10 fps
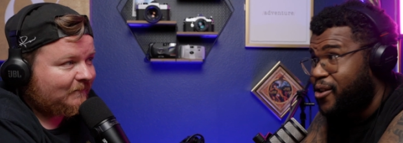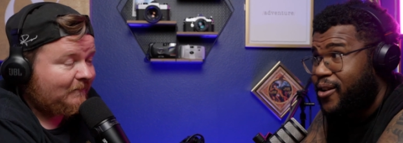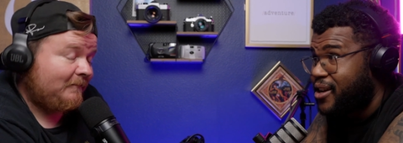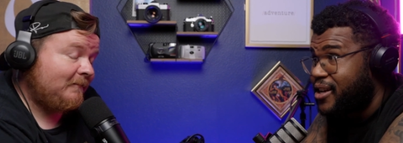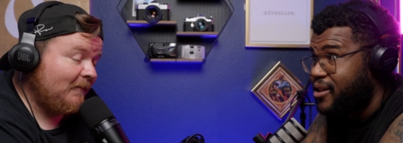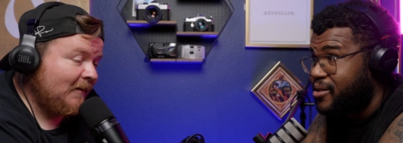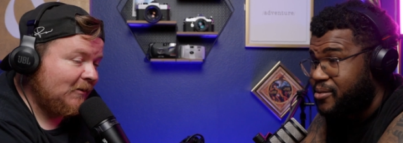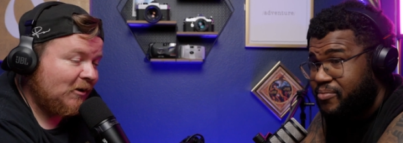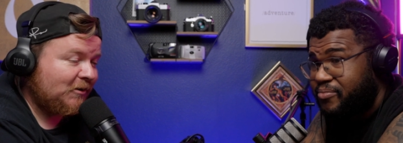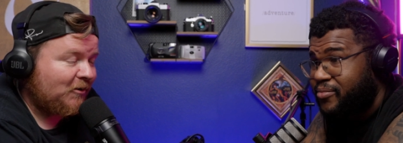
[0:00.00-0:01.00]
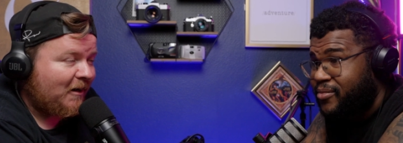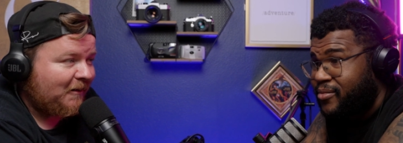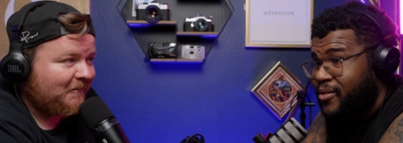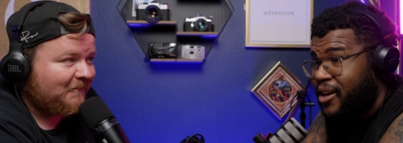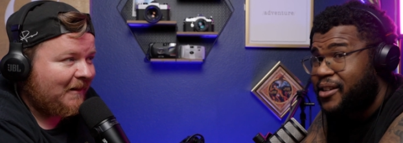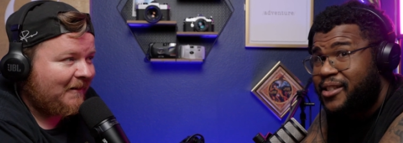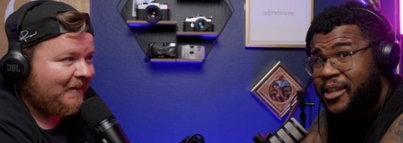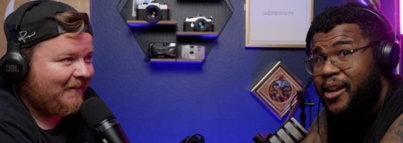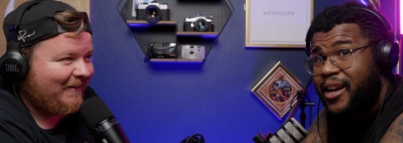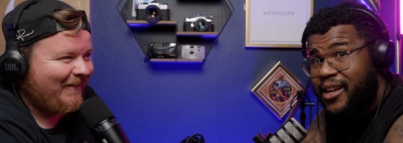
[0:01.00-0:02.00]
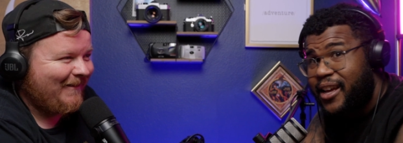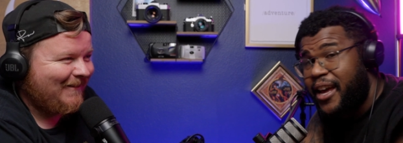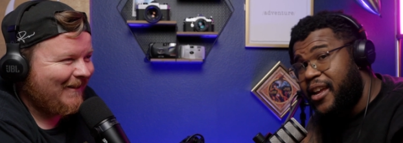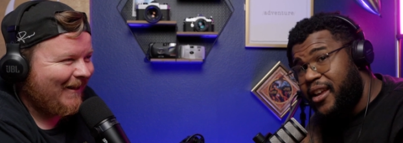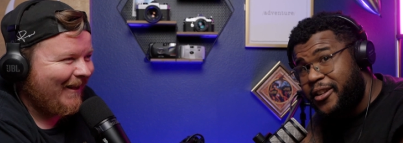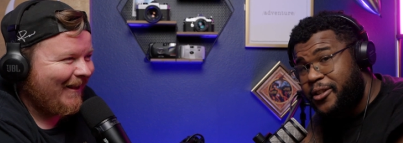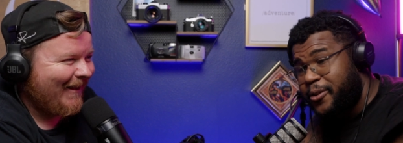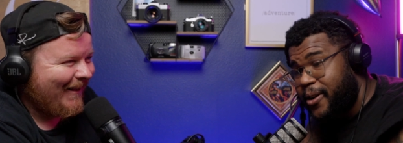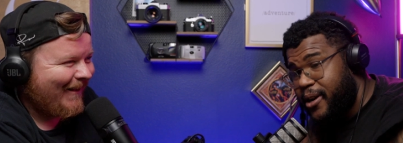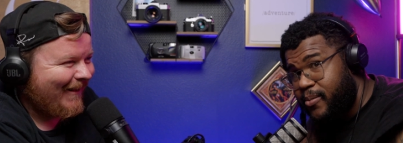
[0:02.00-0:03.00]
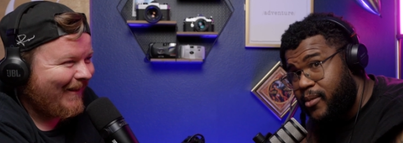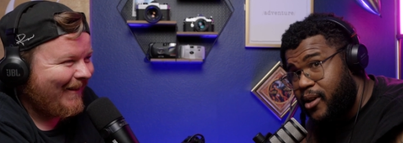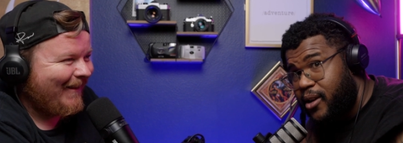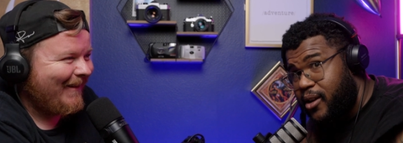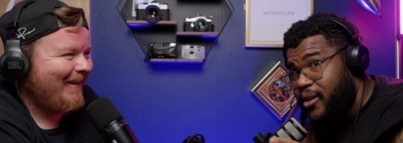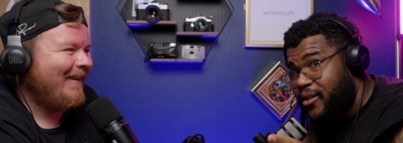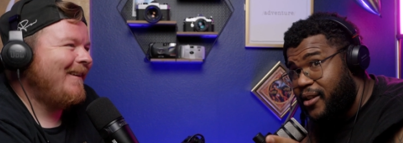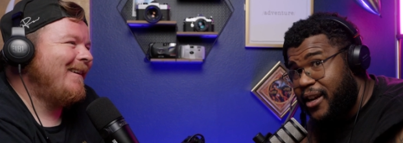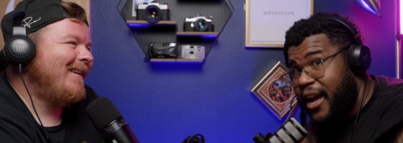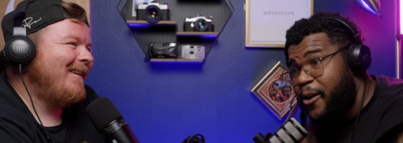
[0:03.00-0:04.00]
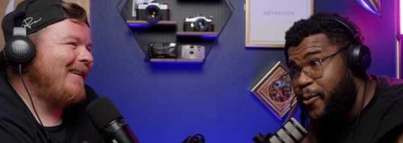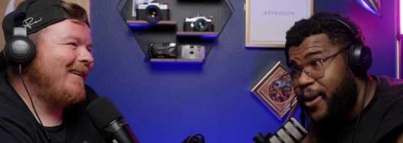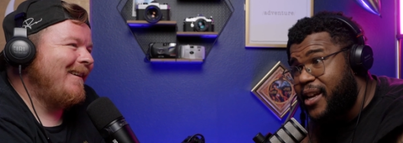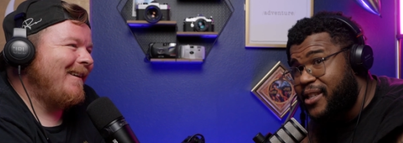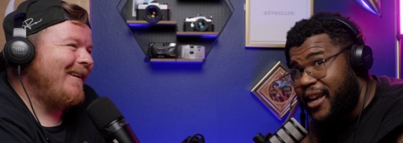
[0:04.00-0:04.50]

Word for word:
Speaker 1: all I need. Just Dragon. Until I get a hey, Instagram. The guy who has